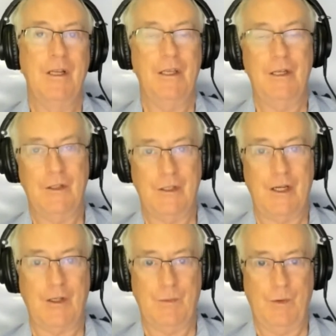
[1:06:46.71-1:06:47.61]
in his
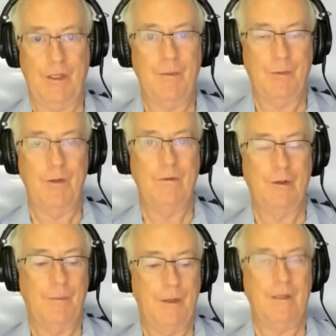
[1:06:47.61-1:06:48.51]
textbook. He improved it
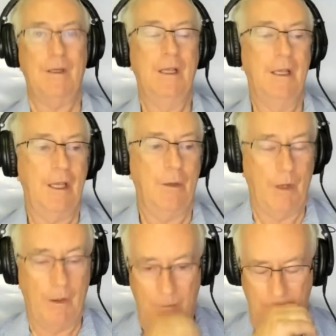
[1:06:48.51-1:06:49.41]
a bit. He wrote